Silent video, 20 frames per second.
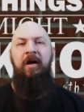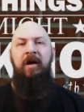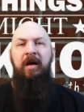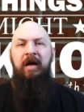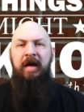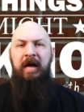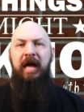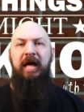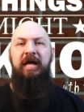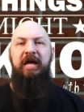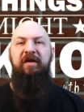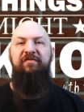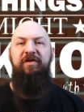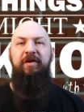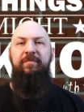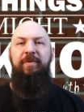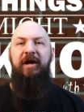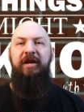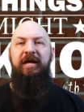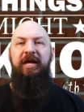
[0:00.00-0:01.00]
Hey
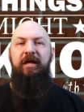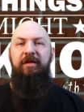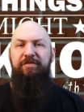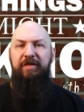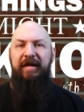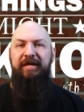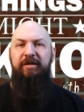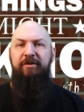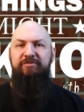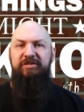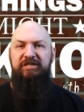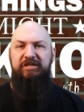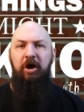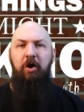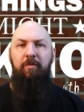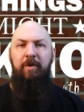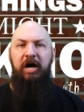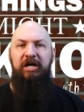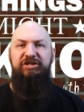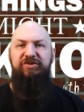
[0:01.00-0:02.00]
everybody, thank you so
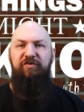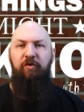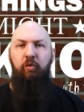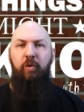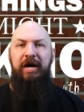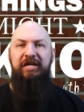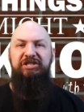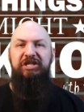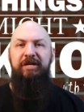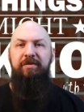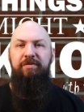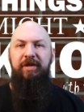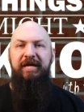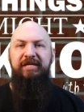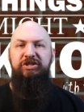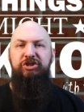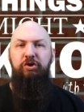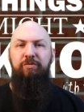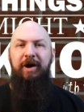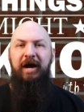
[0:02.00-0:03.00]
much for watching
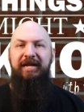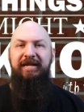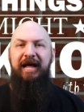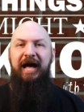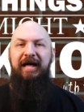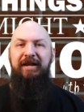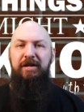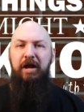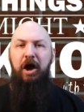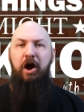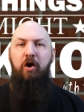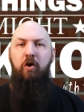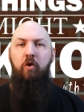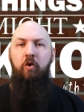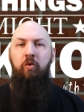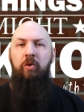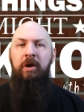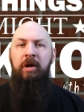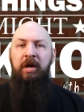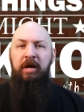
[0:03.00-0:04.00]
Things You Might Not Know!
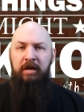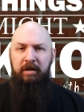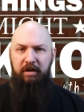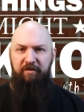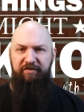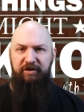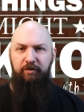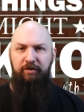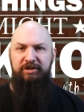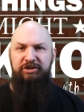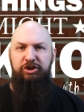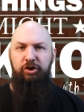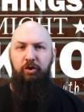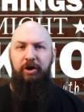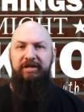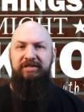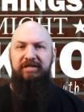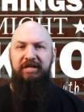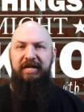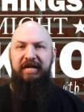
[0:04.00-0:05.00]
If you
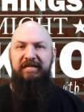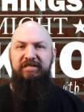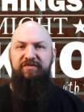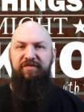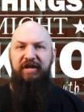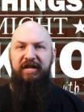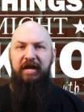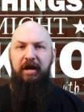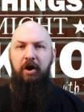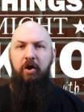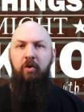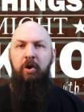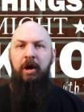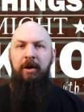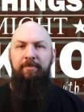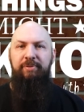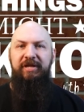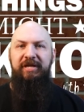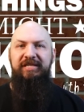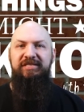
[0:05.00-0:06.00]
enjoyed today's video,
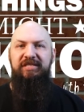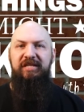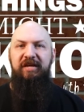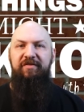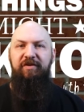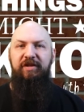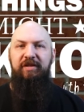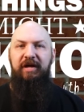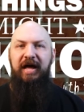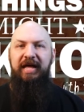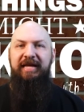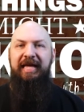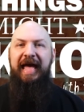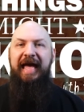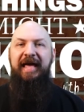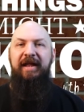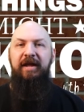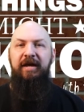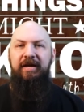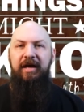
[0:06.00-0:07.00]
please leave a like
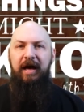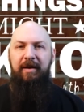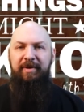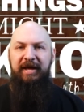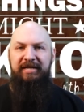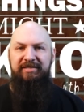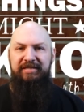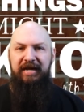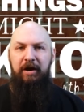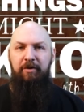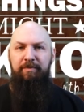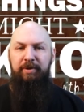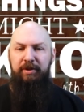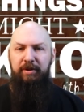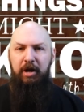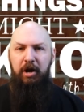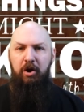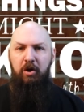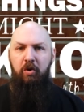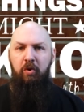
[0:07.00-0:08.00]
and a comment down
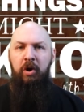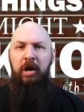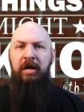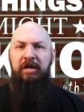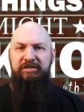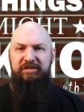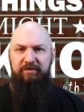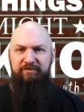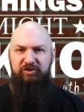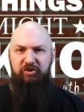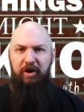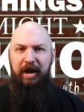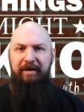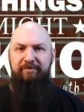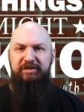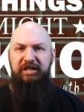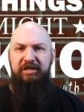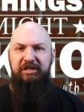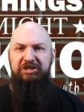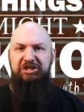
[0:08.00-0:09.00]
below. Subscribe
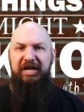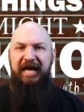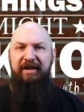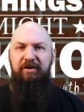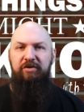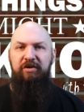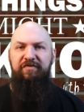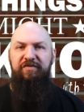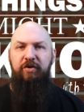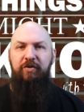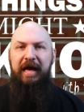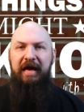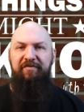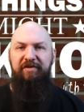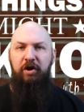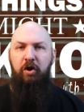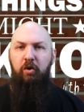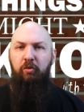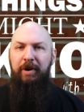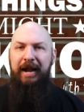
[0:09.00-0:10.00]
to the channel if you
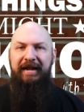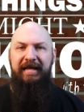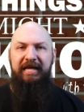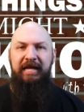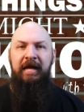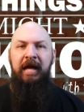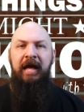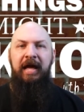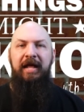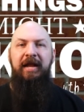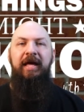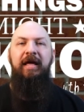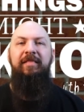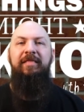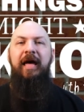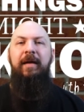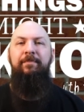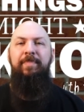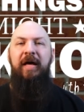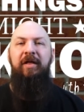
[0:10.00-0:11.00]
haven't already, and hit
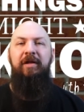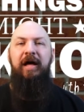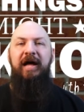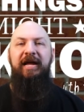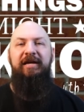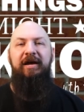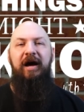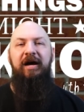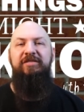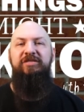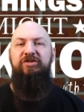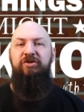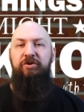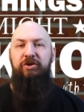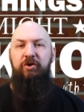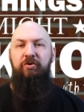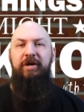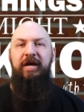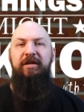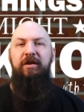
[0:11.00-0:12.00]
that bell icon so
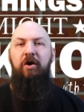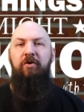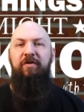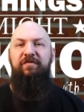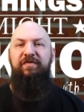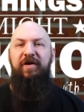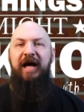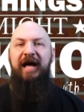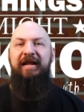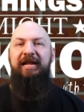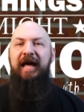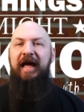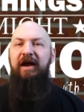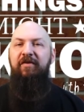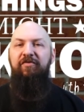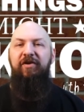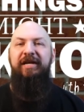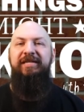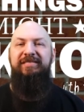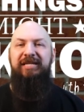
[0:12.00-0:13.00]
you get notified
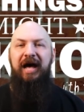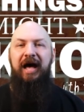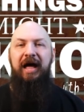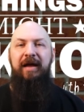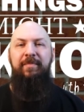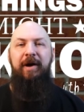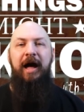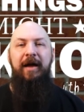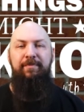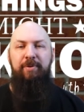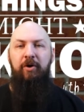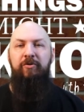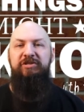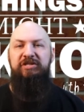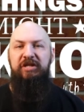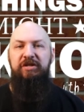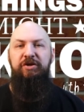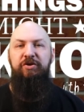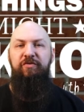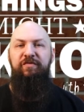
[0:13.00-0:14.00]
every time I
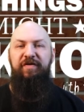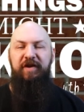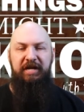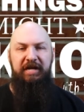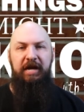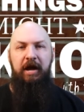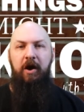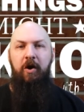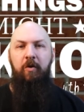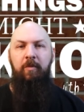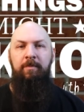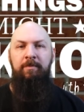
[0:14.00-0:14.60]
post a new video.